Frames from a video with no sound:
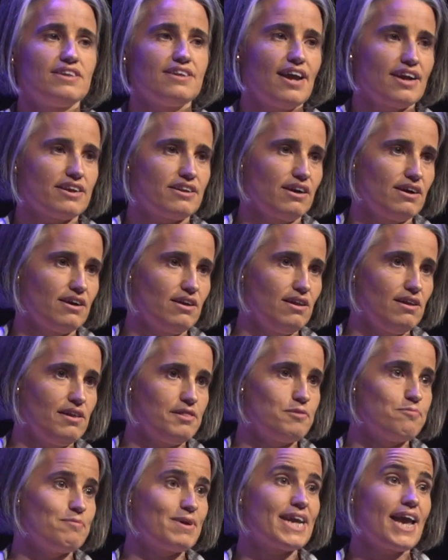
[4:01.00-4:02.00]
the technical
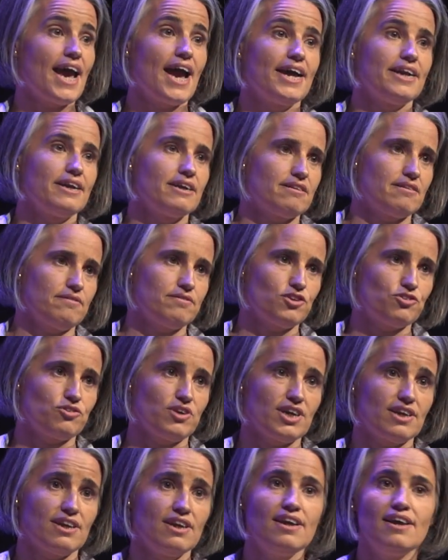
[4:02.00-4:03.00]
and the mechanics of the
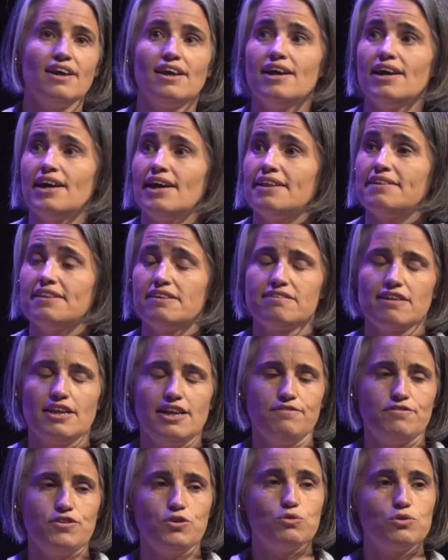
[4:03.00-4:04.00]
trick. And they
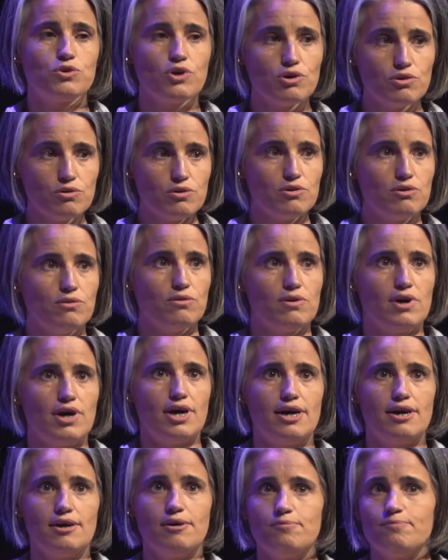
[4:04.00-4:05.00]
said, if you go
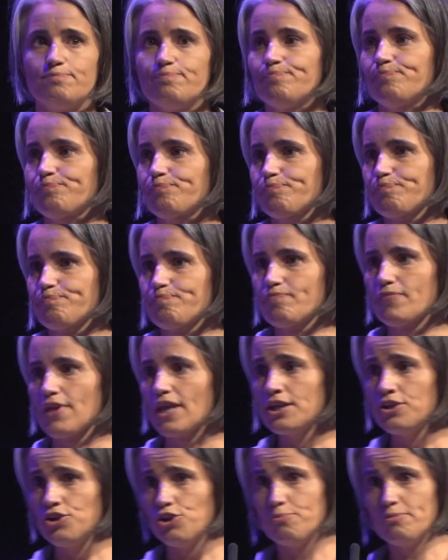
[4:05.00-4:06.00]
to
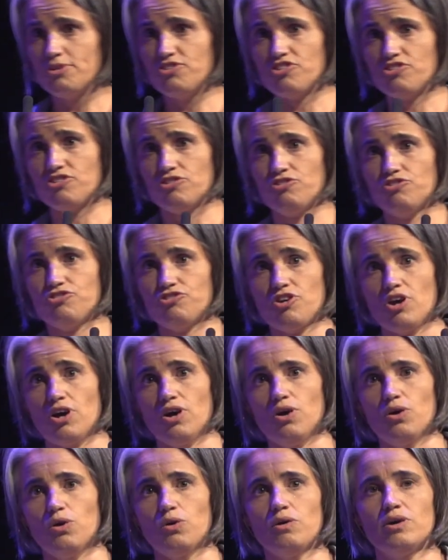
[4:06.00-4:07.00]
a new magician's
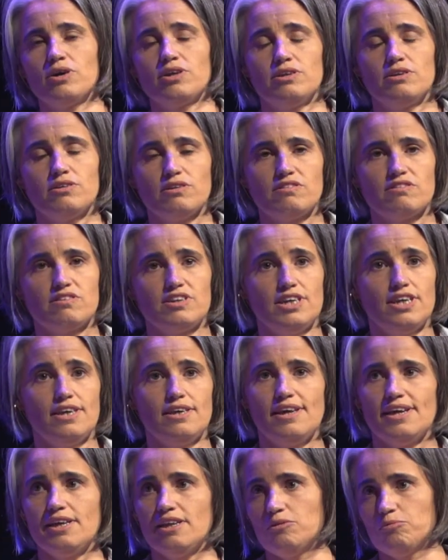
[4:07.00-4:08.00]
show, you'll
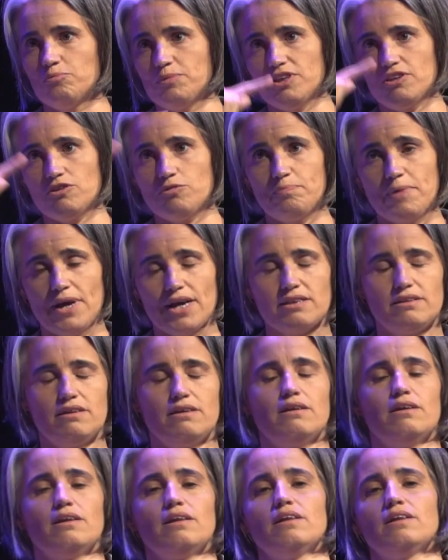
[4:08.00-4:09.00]
see it'll be
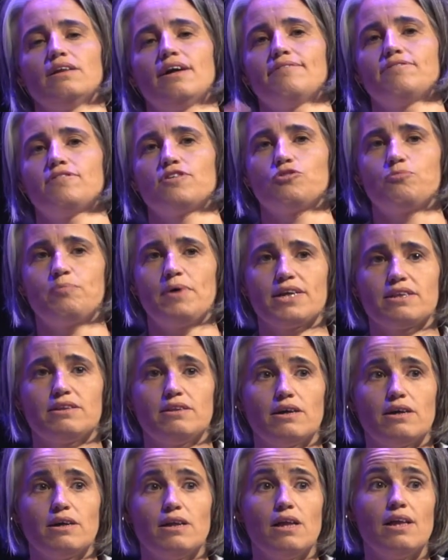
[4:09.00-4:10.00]
spectacle after
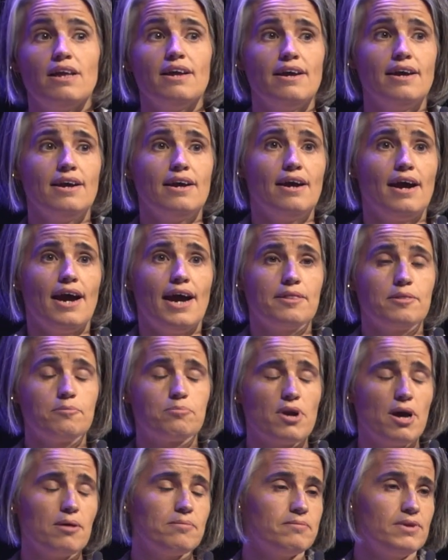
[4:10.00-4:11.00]
spectacle. And the
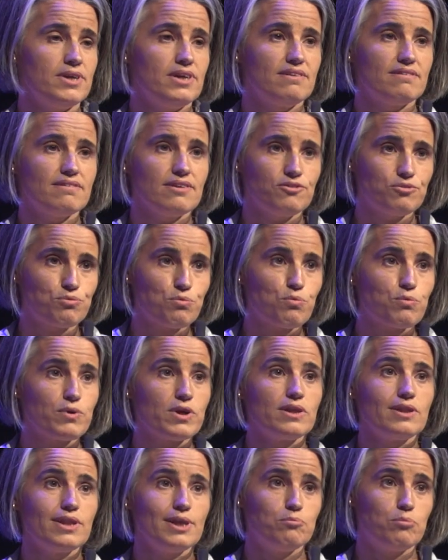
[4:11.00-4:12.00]
problem is, it's
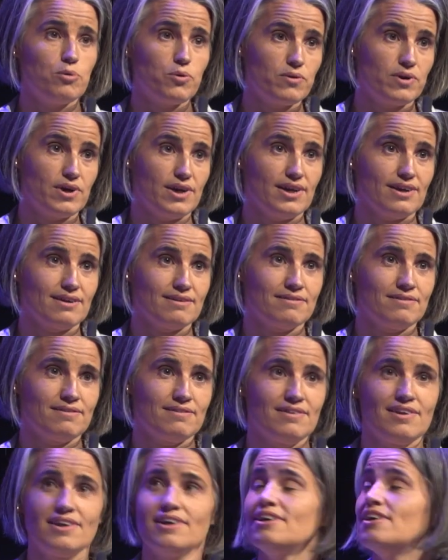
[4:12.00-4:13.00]
really boring.
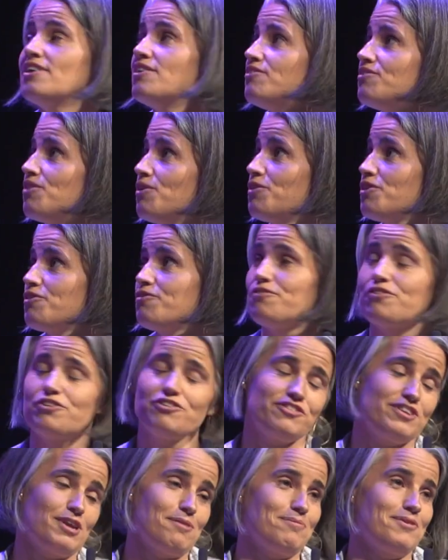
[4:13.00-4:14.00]
So their
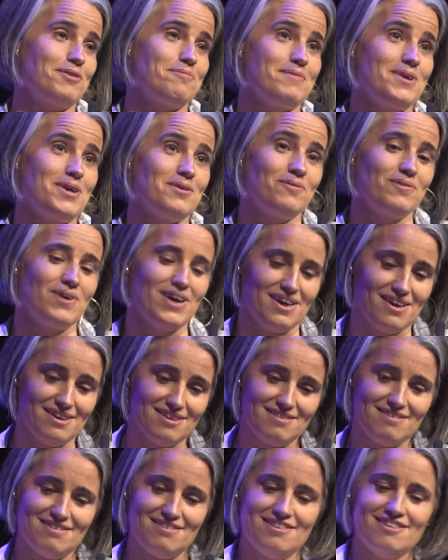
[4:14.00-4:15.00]
first tip to me
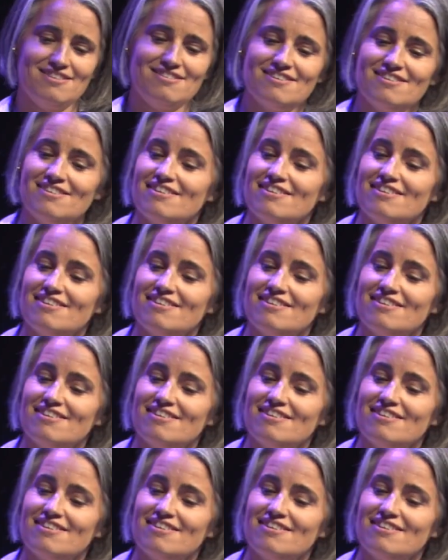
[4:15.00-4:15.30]
was,